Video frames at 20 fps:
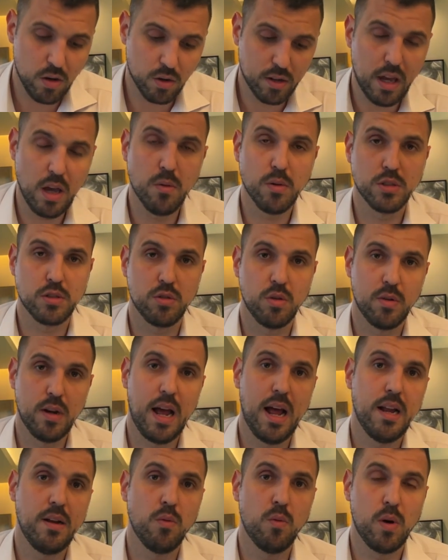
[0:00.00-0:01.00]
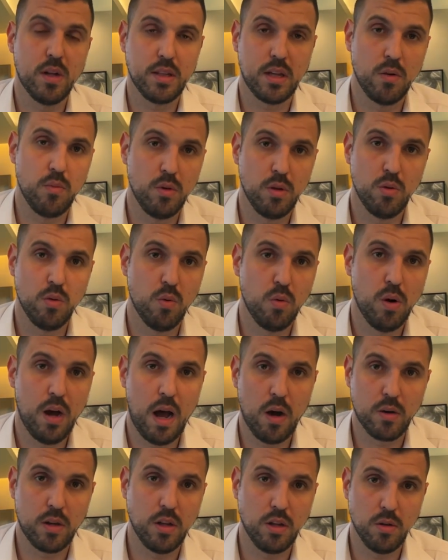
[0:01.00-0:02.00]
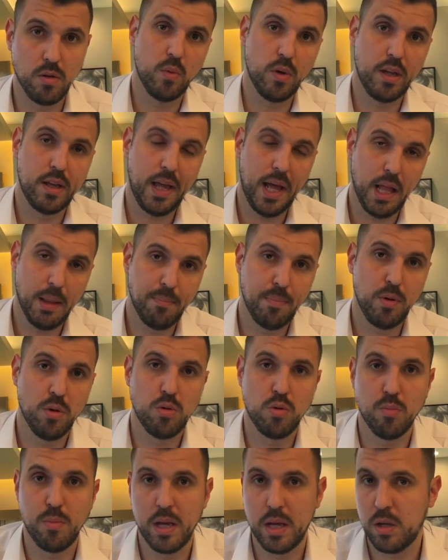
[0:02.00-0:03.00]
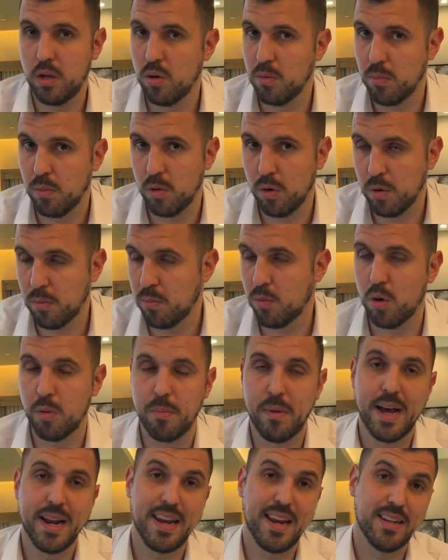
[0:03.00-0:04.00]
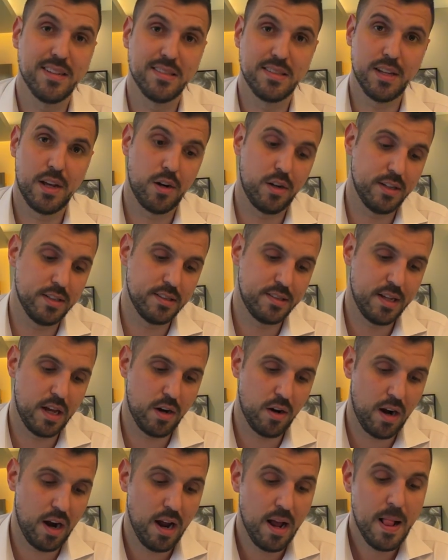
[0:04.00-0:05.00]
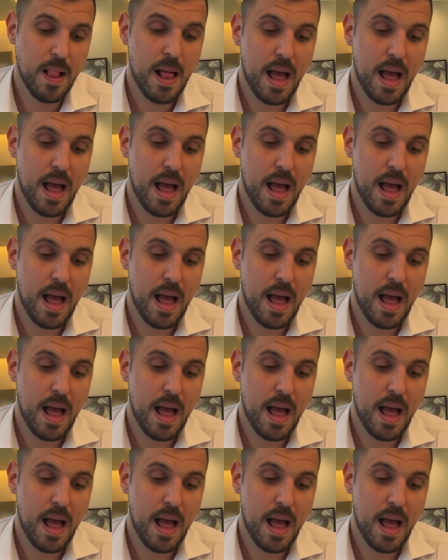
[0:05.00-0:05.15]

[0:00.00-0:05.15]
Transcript: okay, what's going on, what can we do, how can we help you to make you more money, etc., etc.